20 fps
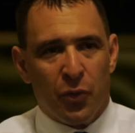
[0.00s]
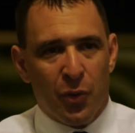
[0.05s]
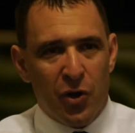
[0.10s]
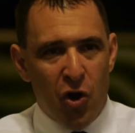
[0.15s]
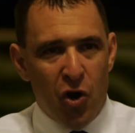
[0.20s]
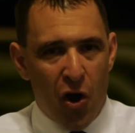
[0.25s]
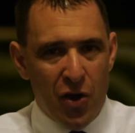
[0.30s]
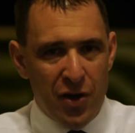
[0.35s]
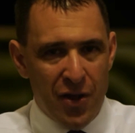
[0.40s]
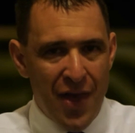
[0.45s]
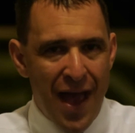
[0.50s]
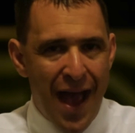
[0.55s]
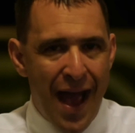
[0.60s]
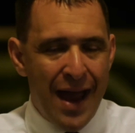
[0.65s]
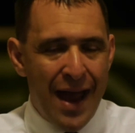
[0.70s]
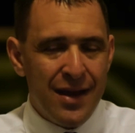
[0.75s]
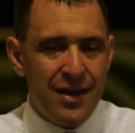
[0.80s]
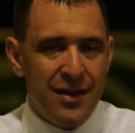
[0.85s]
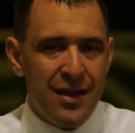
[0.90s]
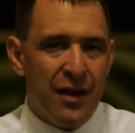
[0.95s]
with regard to
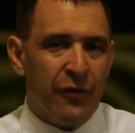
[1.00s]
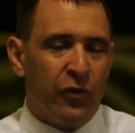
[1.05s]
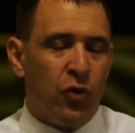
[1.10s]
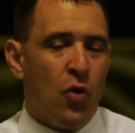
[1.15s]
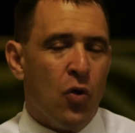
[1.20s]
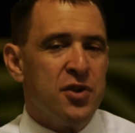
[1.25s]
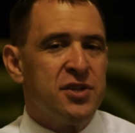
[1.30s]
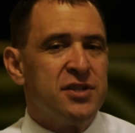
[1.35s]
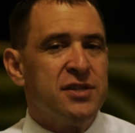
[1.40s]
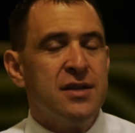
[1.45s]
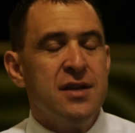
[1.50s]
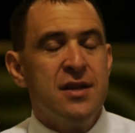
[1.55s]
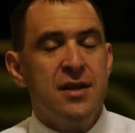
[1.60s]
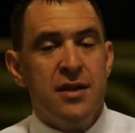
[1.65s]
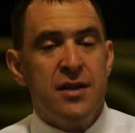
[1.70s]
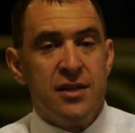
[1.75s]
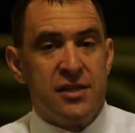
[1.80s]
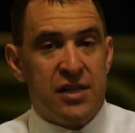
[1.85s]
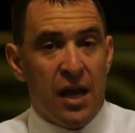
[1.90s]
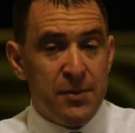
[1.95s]
that. And then of course,
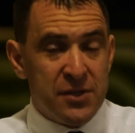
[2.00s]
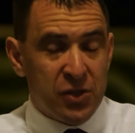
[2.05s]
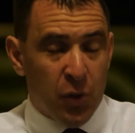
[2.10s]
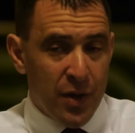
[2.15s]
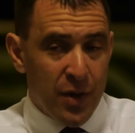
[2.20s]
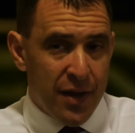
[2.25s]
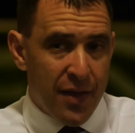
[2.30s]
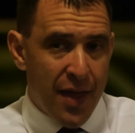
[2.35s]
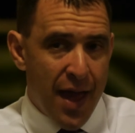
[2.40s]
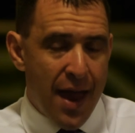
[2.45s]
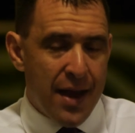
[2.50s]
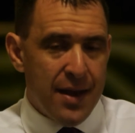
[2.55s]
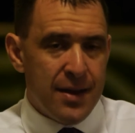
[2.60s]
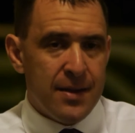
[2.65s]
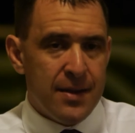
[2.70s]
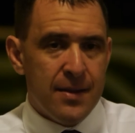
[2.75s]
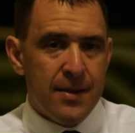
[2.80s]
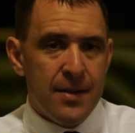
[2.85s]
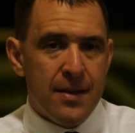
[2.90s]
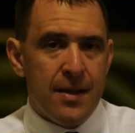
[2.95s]
subsequent to
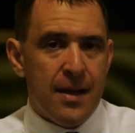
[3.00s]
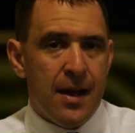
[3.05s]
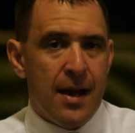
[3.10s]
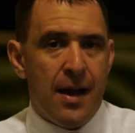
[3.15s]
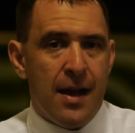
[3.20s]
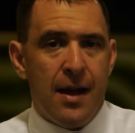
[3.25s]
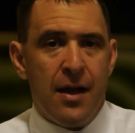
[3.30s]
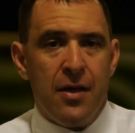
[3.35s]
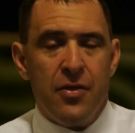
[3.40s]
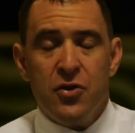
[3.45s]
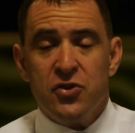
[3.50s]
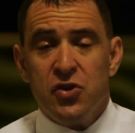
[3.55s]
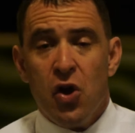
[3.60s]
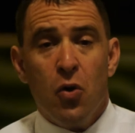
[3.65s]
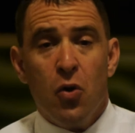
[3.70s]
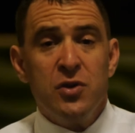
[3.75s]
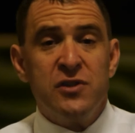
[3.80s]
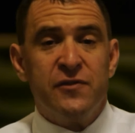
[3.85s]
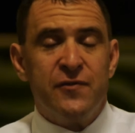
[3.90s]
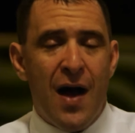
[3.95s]
that,
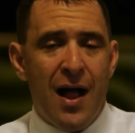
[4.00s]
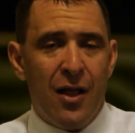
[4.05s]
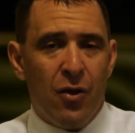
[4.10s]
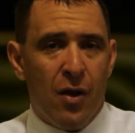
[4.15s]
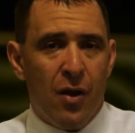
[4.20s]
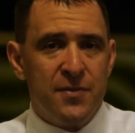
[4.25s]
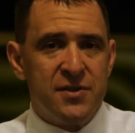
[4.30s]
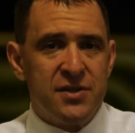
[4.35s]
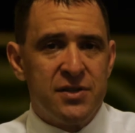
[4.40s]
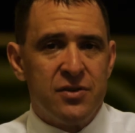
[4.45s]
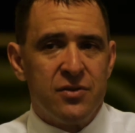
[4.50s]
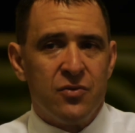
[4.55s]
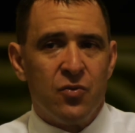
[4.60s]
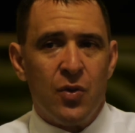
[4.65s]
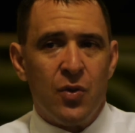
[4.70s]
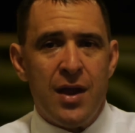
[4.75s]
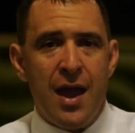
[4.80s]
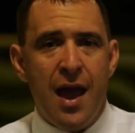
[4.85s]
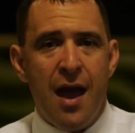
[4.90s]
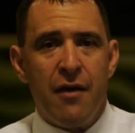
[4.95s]
there's always follow-ups.
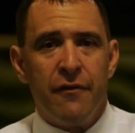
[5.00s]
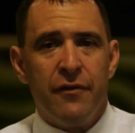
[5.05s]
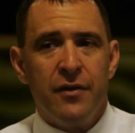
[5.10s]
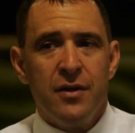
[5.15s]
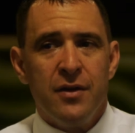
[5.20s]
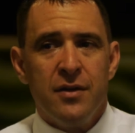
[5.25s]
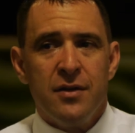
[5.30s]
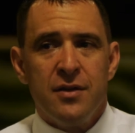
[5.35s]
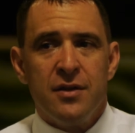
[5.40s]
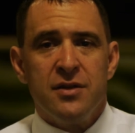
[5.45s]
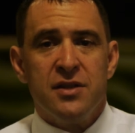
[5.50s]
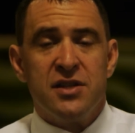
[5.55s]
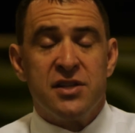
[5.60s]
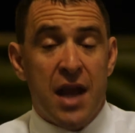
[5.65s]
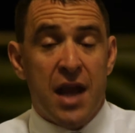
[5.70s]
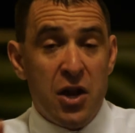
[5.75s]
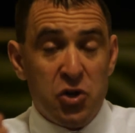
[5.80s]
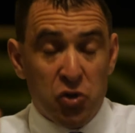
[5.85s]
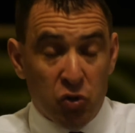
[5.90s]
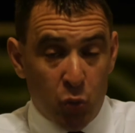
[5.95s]
We have
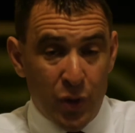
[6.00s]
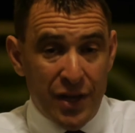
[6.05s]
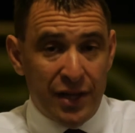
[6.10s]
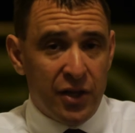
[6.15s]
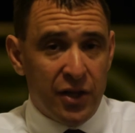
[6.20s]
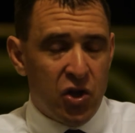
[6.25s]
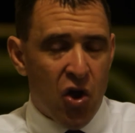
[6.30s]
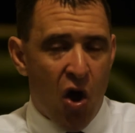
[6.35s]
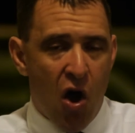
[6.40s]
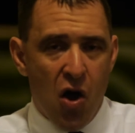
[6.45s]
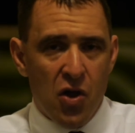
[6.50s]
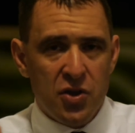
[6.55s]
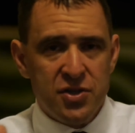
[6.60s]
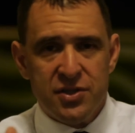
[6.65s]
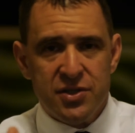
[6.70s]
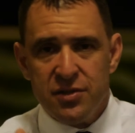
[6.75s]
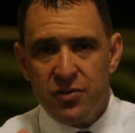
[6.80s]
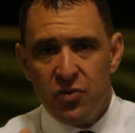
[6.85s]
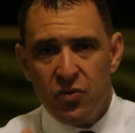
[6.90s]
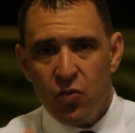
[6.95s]
scheduled weekly
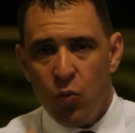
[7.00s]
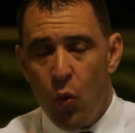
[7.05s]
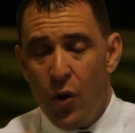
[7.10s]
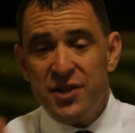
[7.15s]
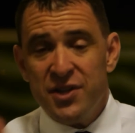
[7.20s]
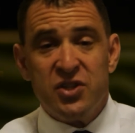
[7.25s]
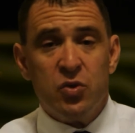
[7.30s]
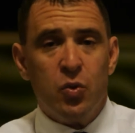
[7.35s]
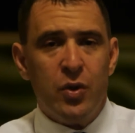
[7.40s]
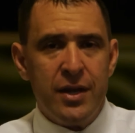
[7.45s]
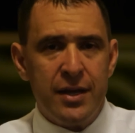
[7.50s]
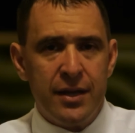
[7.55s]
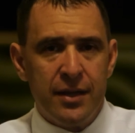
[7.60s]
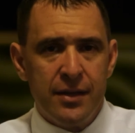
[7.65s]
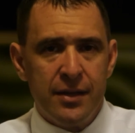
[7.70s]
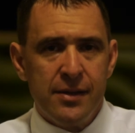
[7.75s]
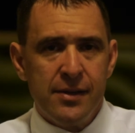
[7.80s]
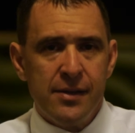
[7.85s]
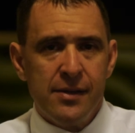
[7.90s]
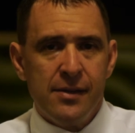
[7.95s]
calls once a week.
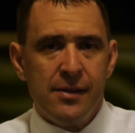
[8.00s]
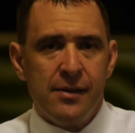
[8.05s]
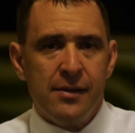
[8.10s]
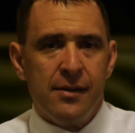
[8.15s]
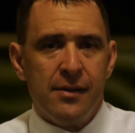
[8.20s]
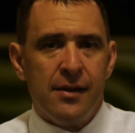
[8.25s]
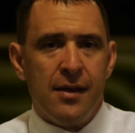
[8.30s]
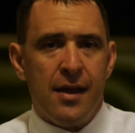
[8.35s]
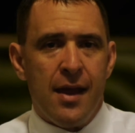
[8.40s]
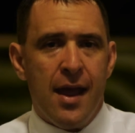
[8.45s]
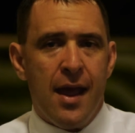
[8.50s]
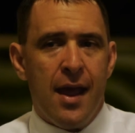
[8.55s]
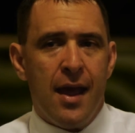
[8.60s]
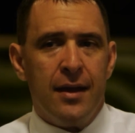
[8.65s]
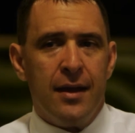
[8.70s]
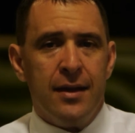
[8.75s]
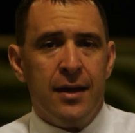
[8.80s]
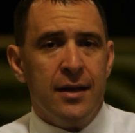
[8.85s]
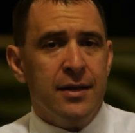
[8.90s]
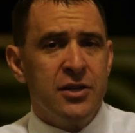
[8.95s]

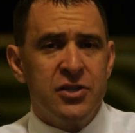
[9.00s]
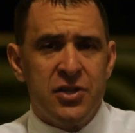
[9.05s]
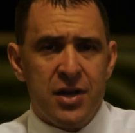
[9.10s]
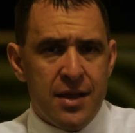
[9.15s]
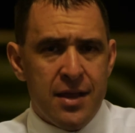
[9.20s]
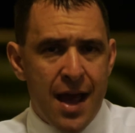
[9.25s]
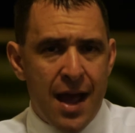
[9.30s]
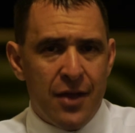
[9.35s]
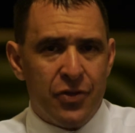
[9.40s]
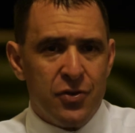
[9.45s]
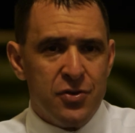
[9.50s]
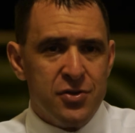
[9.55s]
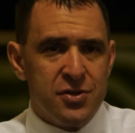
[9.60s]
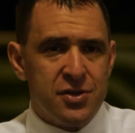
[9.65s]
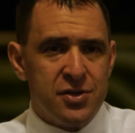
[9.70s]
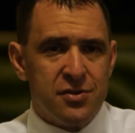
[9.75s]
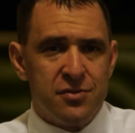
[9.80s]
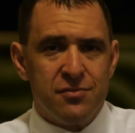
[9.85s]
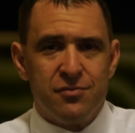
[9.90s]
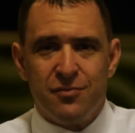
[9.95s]
And in addition to that,
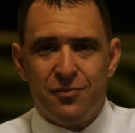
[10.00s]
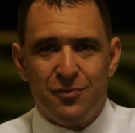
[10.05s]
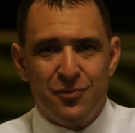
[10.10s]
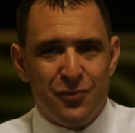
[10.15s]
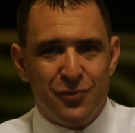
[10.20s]
there's